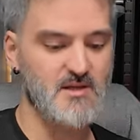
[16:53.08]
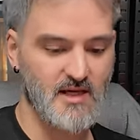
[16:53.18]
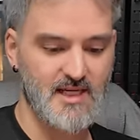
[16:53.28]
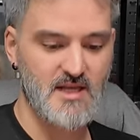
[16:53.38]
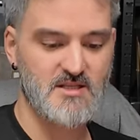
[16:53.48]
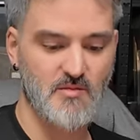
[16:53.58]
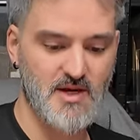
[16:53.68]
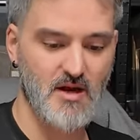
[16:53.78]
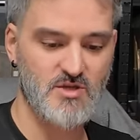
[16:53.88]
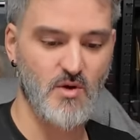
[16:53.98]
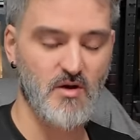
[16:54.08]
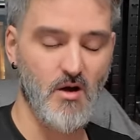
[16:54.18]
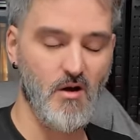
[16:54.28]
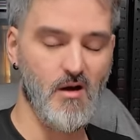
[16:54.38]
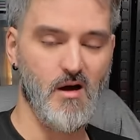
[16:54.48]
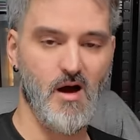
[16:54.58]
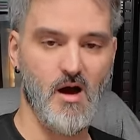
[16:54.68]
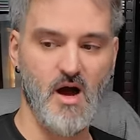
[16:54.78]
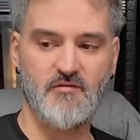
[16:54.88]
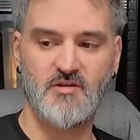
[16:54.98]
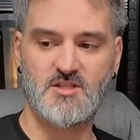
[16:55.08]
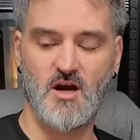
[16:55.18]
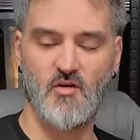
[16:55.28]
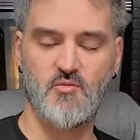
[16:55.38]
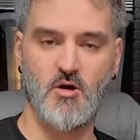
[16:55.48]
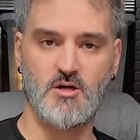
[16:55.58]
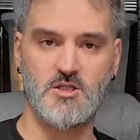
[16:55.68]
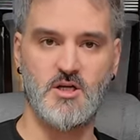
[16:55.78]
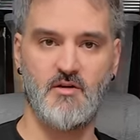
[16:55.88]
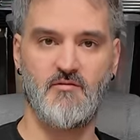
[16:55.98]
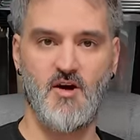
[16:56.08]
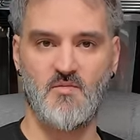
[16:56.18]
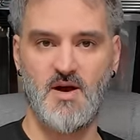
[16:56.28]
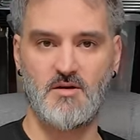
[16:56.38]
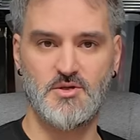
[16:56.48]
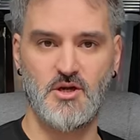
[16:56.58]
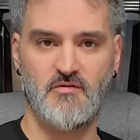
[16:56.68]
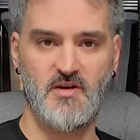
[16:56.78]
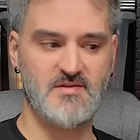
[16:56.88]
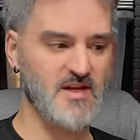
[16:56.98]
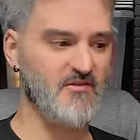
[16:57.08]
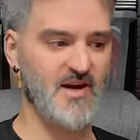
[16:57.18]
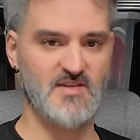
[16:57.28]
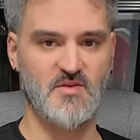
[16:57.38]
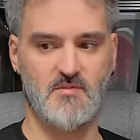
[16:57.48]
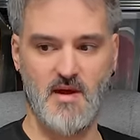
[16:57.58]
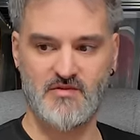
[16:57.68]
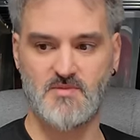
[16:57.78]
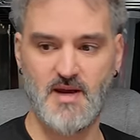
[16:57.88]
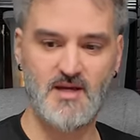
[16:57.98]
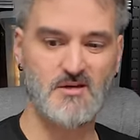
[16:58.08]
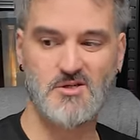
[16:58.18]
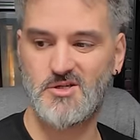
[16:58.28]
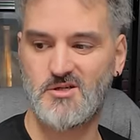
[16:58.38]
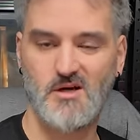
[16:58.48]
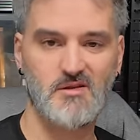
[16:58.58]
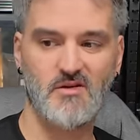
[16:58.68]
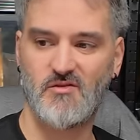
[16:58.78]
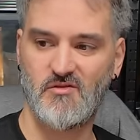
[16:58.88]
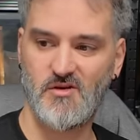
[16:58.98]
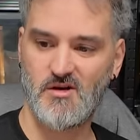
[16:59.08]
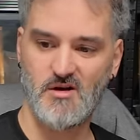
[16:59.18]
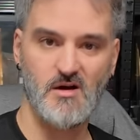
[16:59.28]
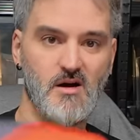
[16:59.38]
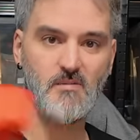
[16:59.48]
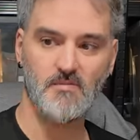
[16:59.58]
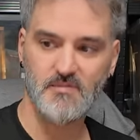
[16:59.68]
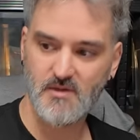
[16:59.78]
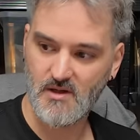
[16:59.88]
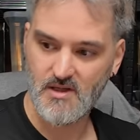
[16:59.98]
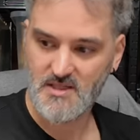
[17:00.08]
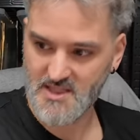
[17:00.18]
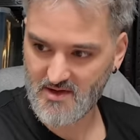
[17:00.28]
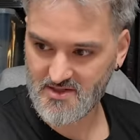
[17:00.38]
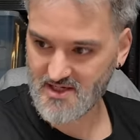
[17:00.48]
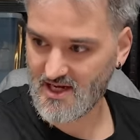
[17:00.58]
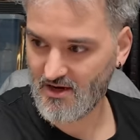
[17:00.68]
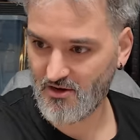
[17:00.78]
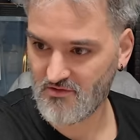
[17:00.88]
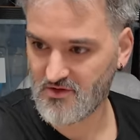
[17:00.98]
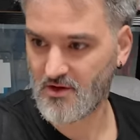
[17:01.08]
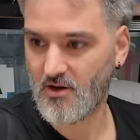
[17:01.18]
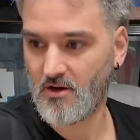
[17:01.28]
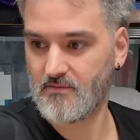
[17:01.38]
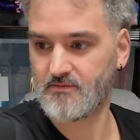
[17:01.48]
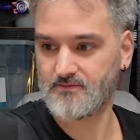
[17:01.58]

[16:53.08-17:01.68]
Again, somebody else went, everything's half price, is it? £5.250. Thanks for the maths, mate. Shut the fuck up. Seriously, get a life, you lot.